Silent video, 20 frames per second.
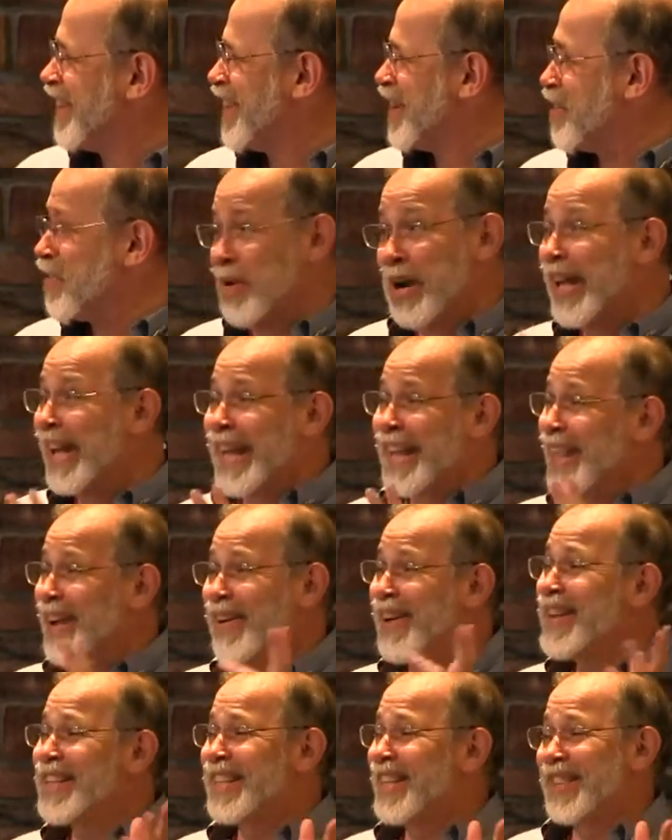Really,
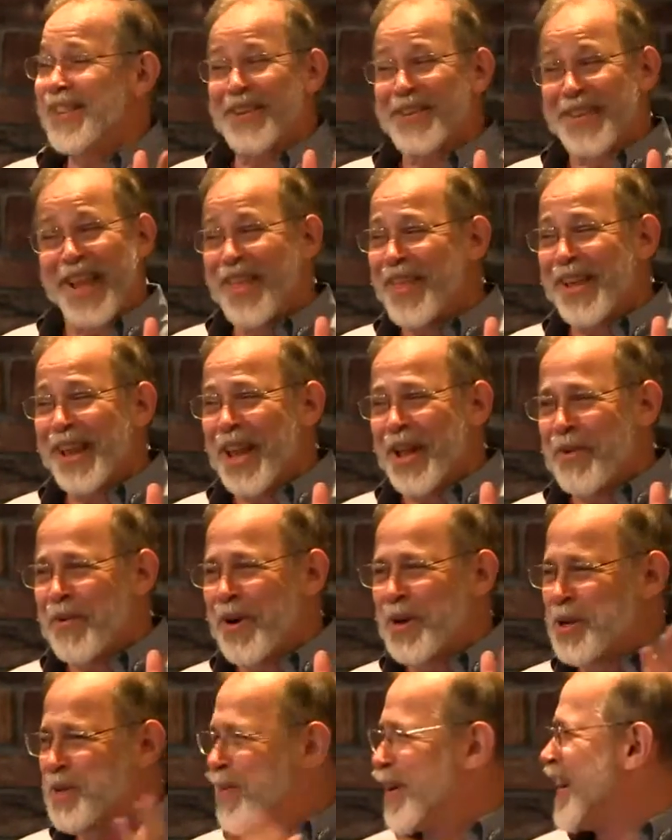there isn't. There's nothing like
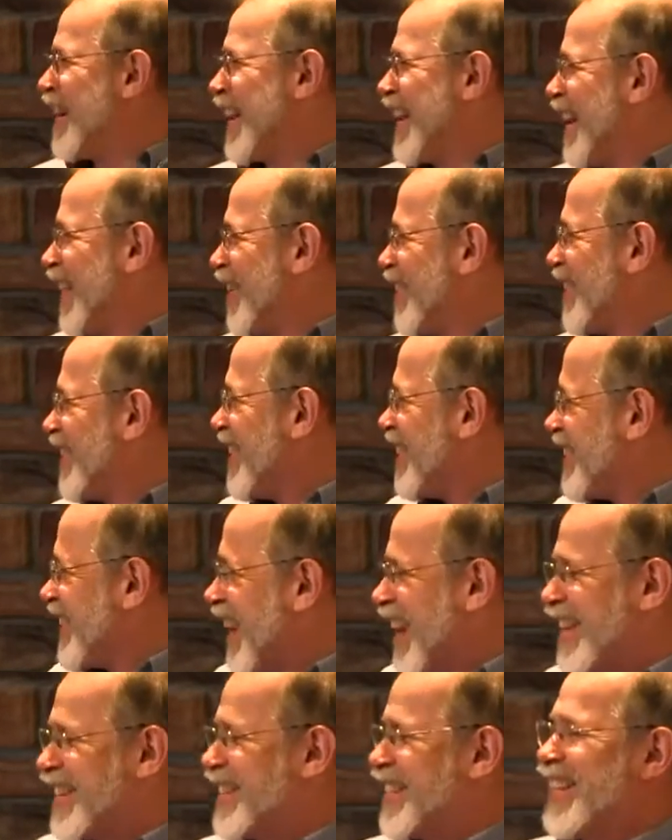worshiping together with the
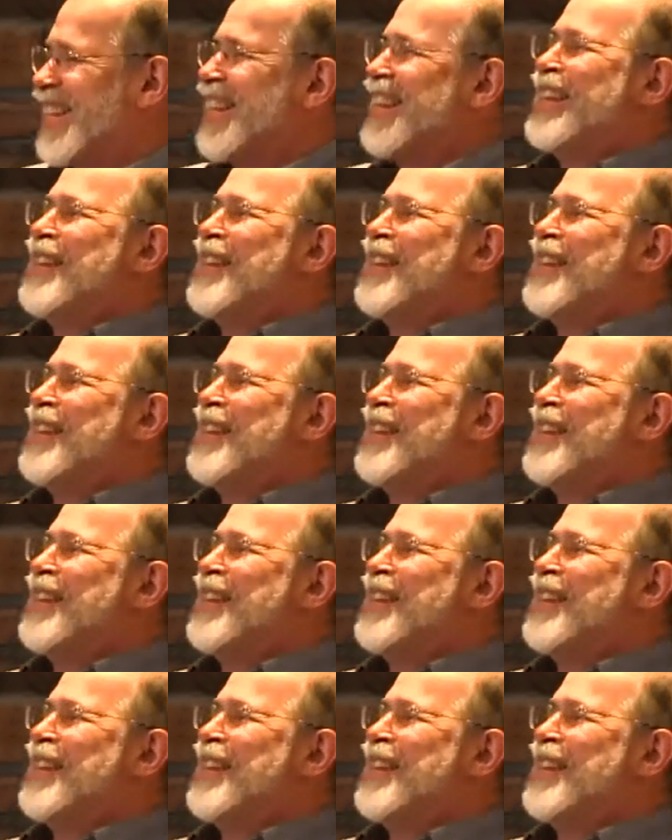saints.